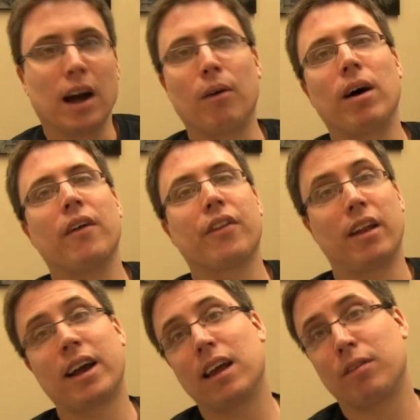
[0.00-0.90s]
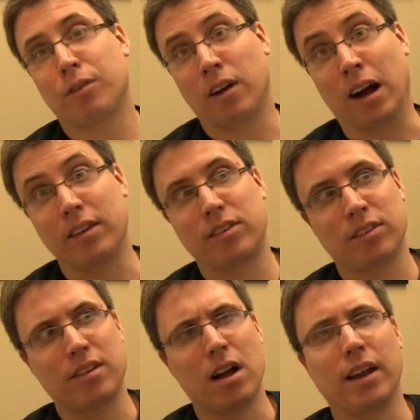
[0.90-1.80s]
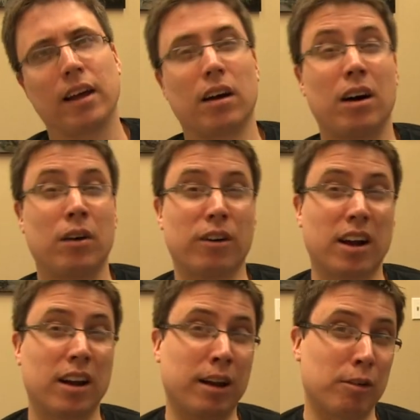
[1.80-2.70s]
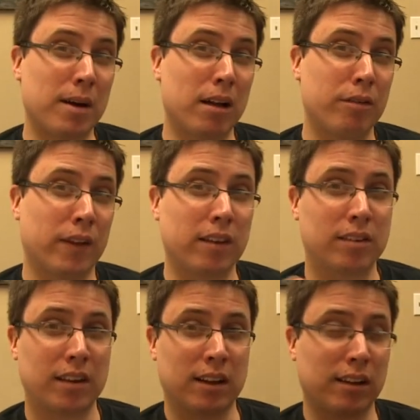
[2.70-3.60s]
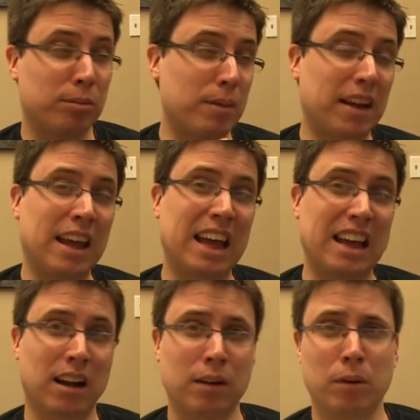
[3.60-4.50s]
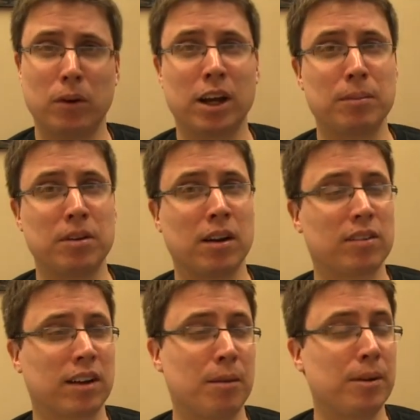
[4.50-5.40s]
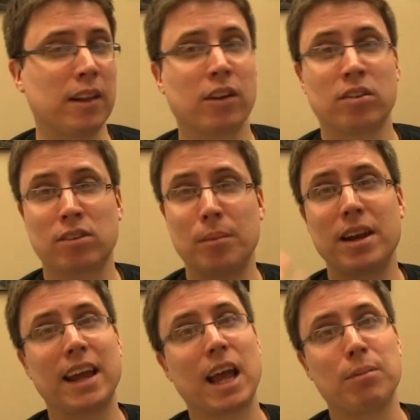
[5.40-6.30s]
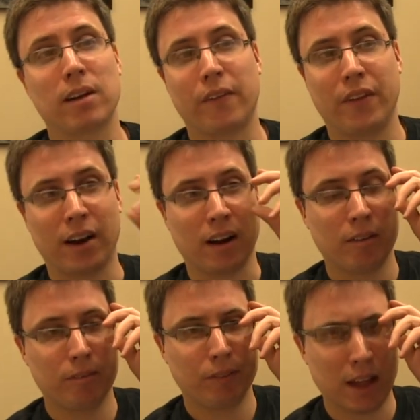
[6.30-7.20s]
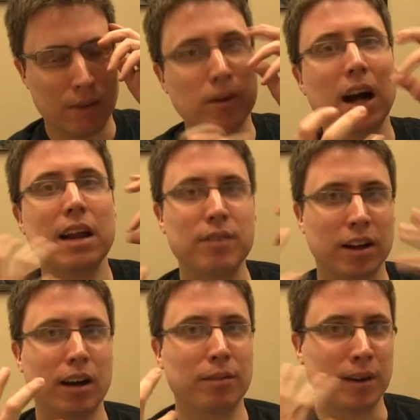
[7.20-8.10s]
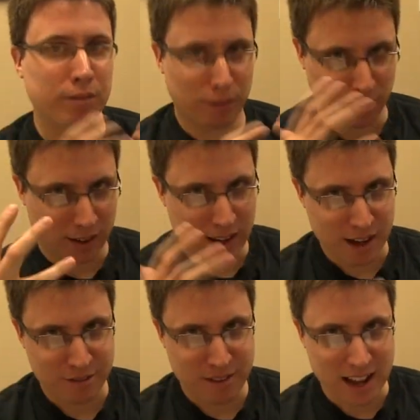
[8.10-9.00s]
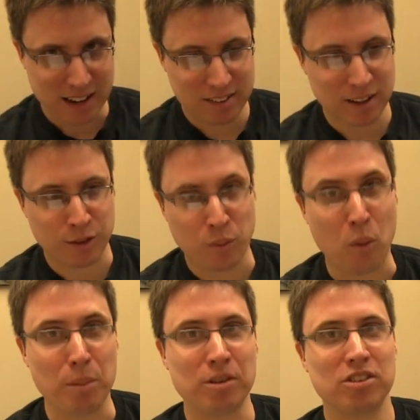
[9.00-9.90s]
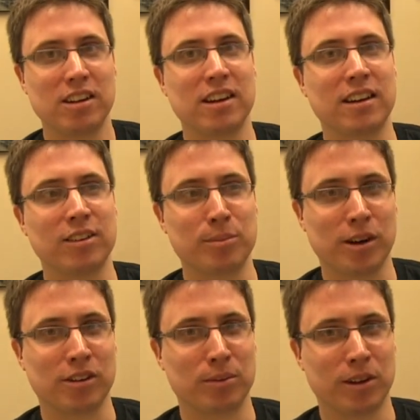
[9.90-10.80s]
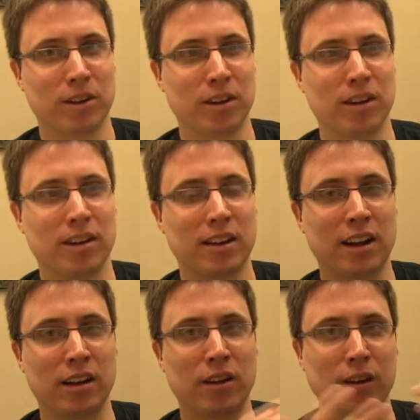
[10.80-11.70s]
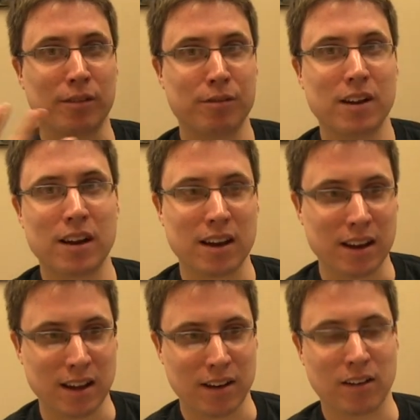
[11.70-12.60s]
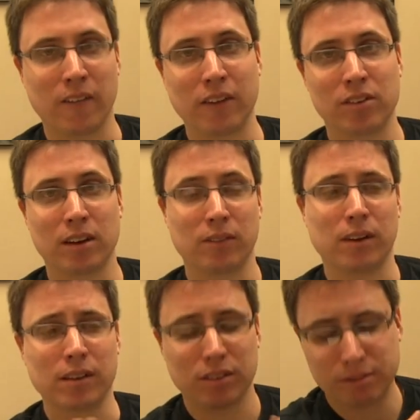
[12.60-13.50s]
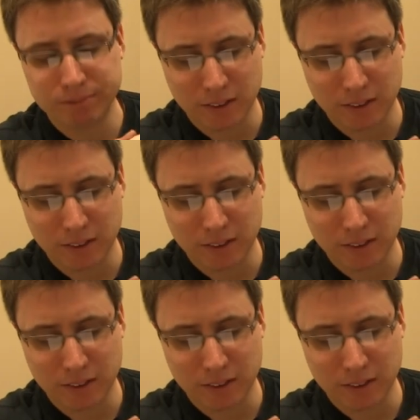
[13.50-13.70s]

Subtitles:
Well, lucky for us, it's not like, oh, we're not going to cover Malifaux. That's like this big hit on what we could be doing as a company. There's so many games out there, and we're not even covering 40K and Fantasy and War Machine as much as we could, let alone Infinity and all these other ones.